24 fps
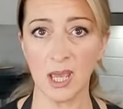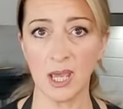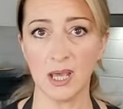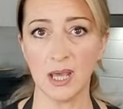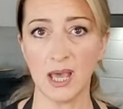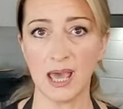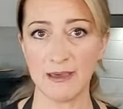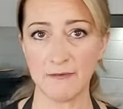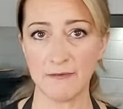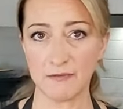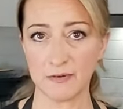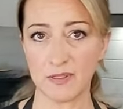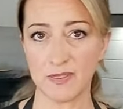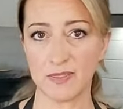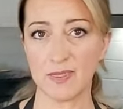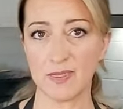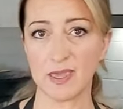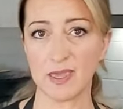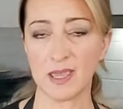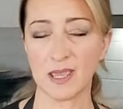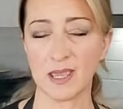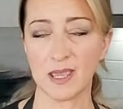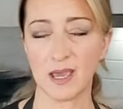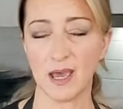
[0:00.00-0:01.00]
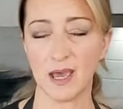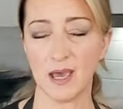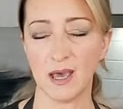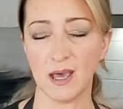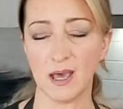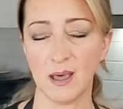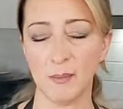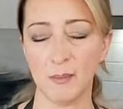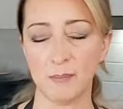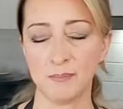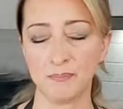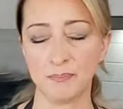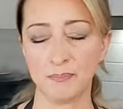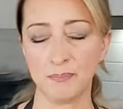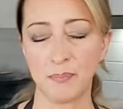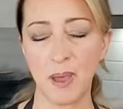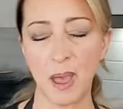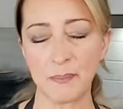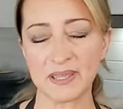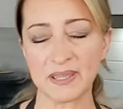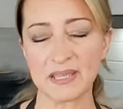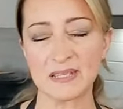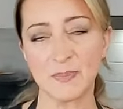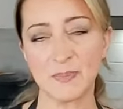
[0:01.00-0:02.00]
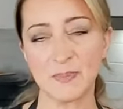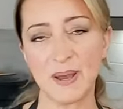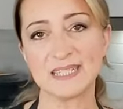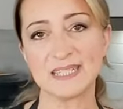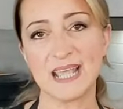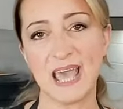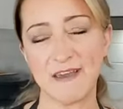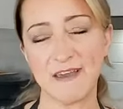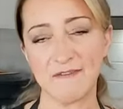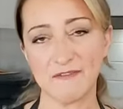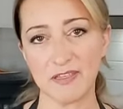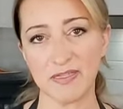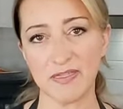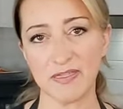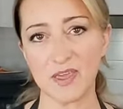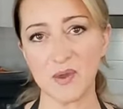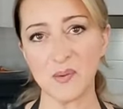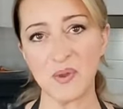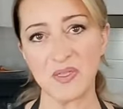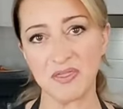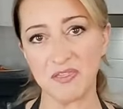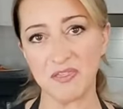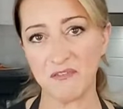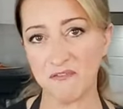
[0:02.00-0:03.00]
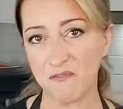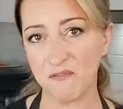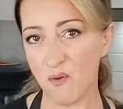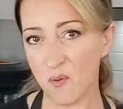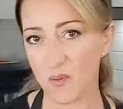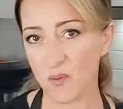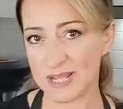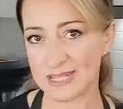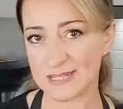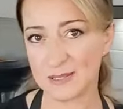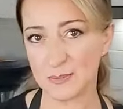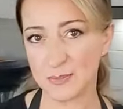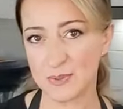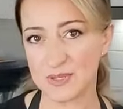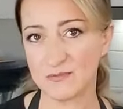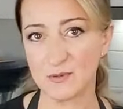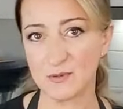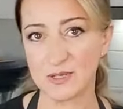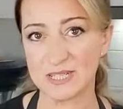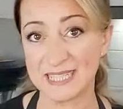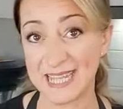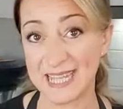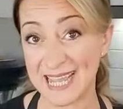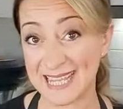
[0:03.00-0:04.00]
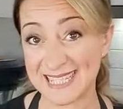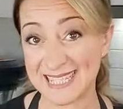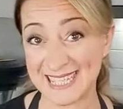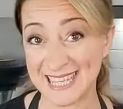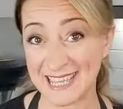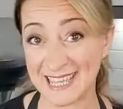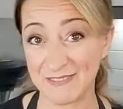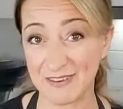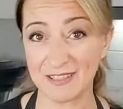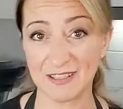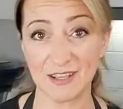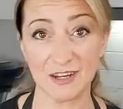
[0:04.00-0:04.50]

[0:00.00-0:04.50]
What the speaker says: everything, pumpkin spice everything with the 4 recipes for Thanksgiving.